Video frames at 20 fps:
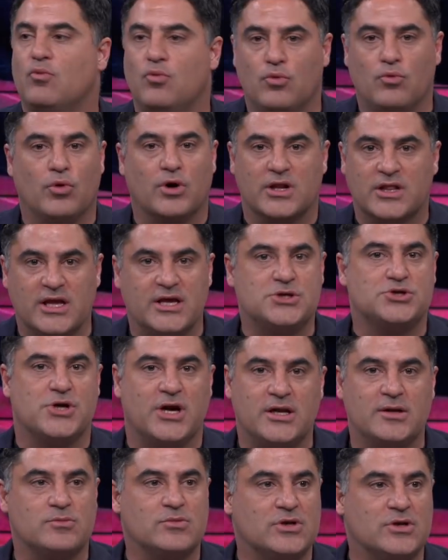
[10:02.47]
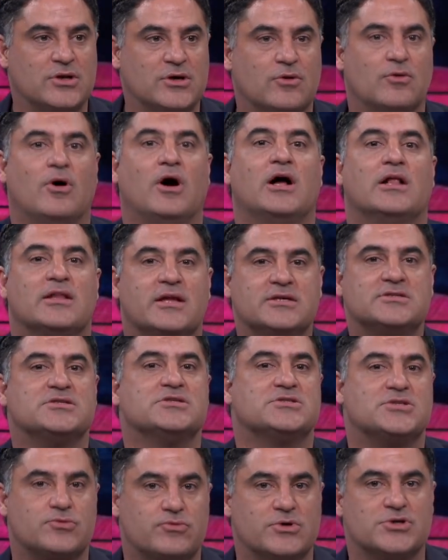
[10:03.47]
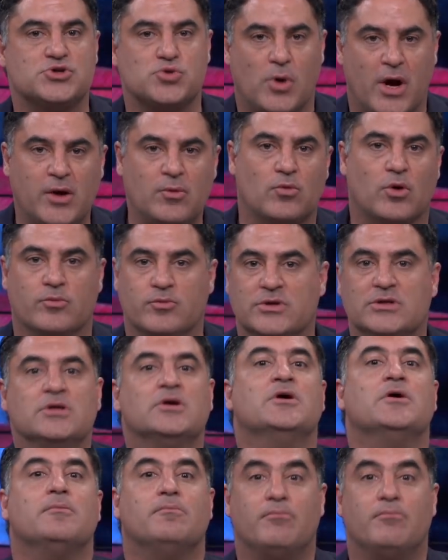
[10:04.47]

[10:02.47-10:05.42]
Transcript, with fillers: what do they train him to do? Unless it's a rich white woman,